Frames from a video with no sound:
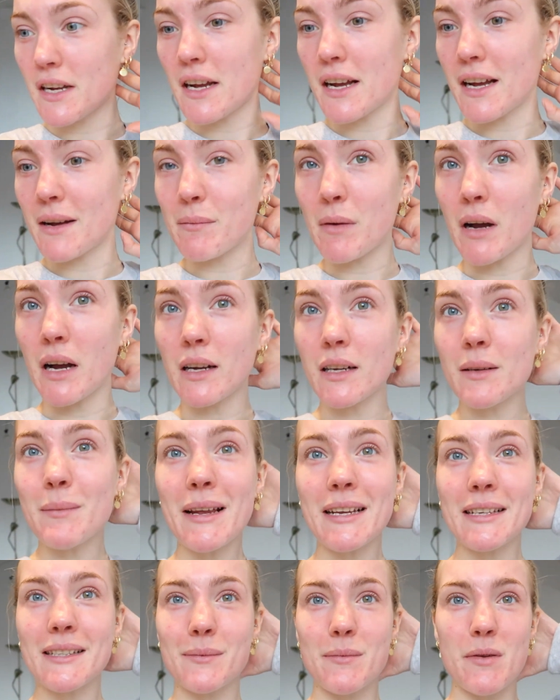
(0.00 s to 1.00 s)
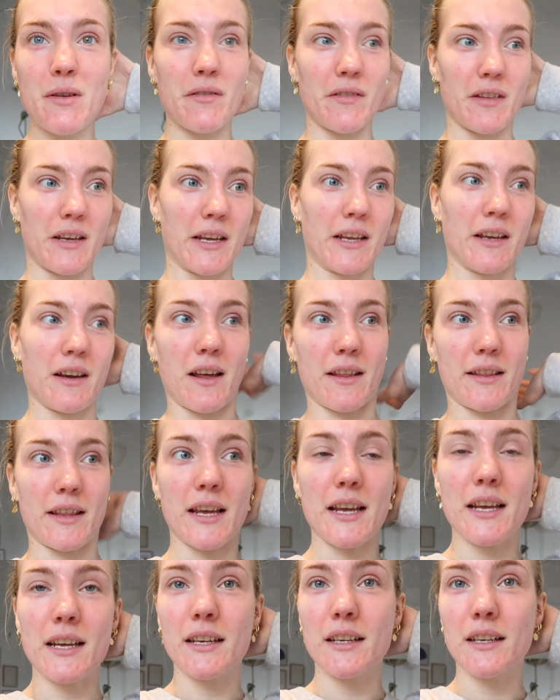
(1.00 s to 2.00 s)
I'm going to make a smoothie, I
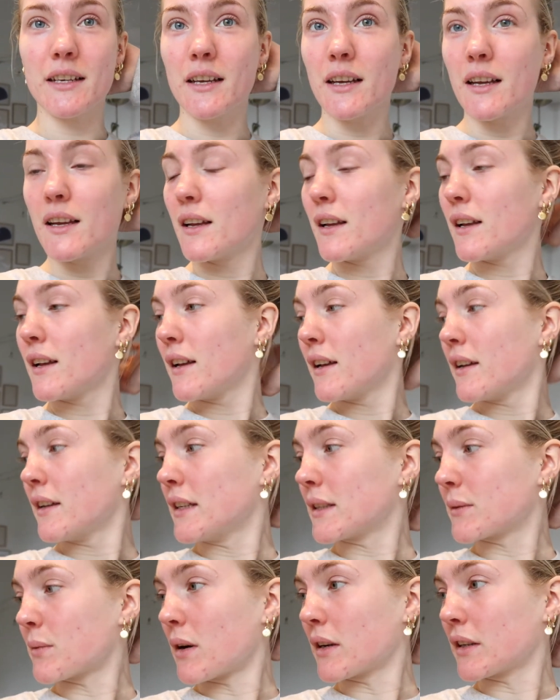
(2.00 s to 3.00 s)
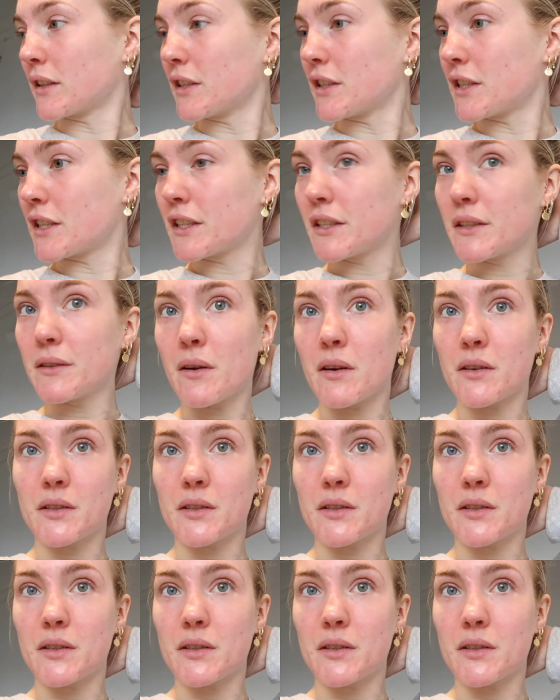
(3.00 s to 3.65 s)
think, is what I'm going to do.